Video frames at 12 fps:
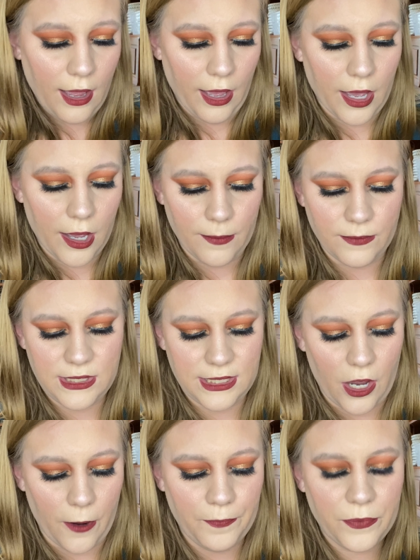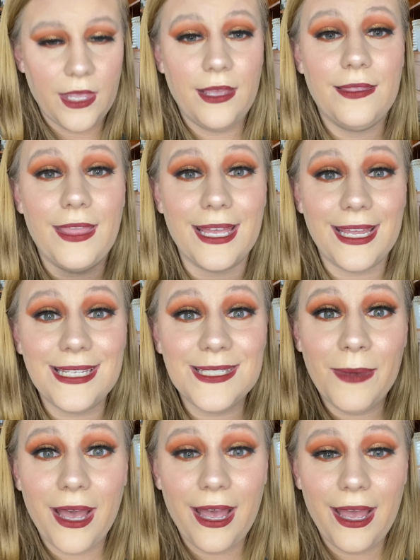So that is
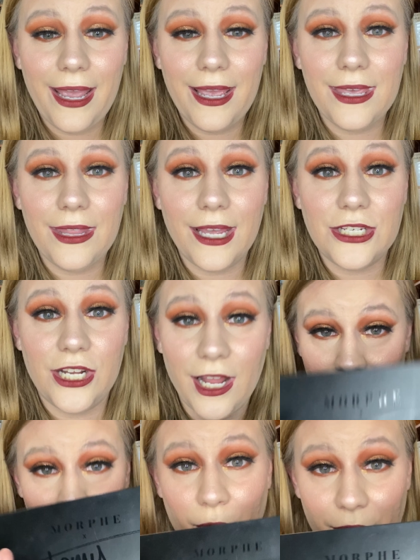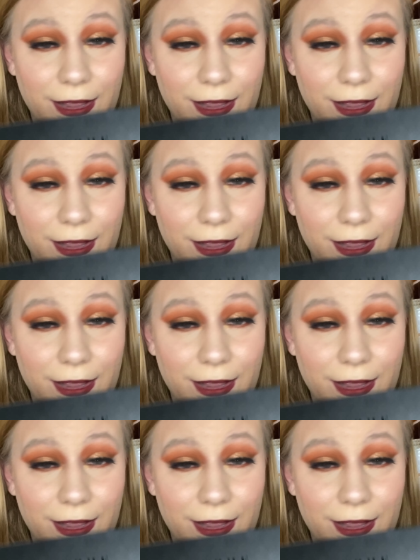my collection. I keep holding